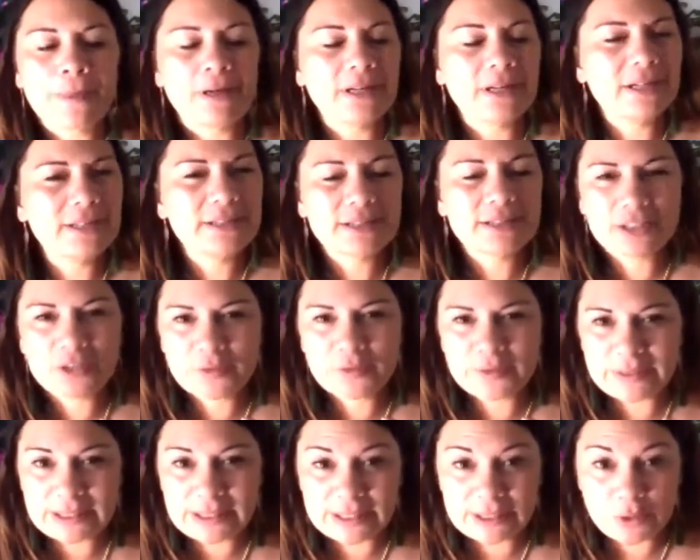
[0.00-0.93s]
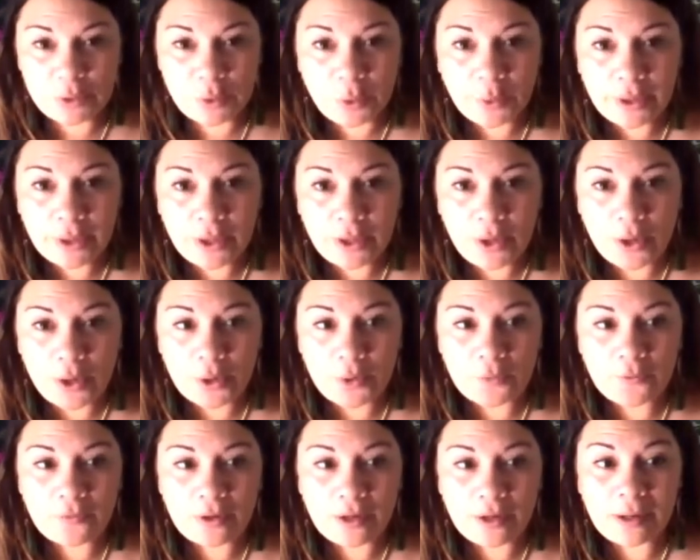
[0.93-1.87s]
continuously talking
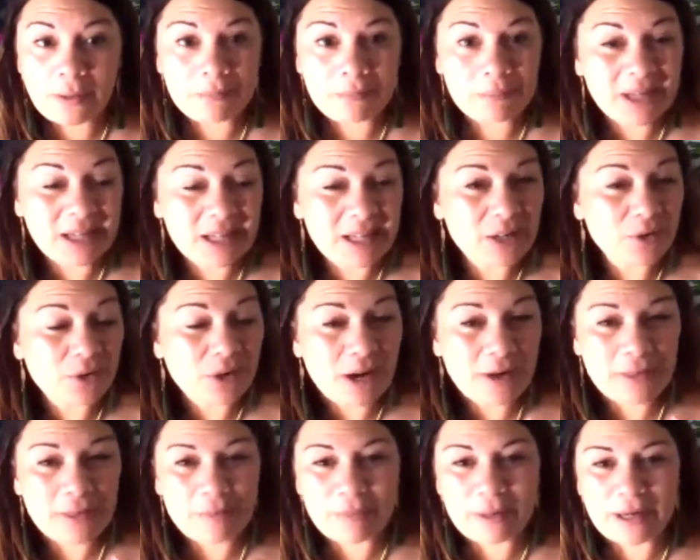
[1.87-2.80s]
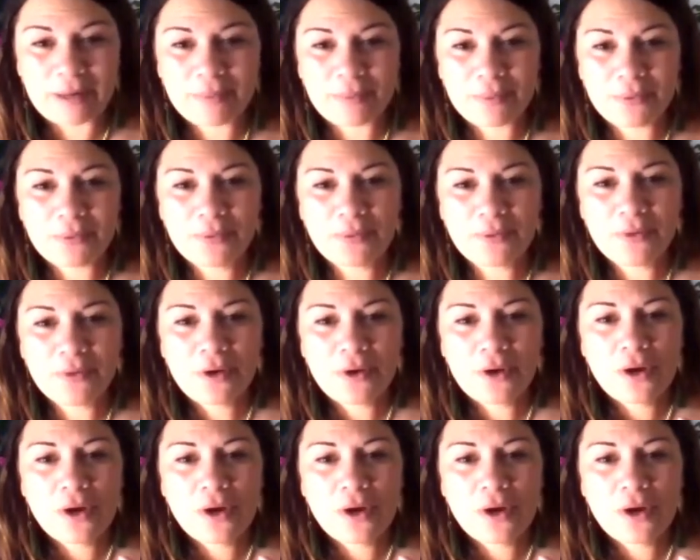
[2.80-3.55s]
over me or other people,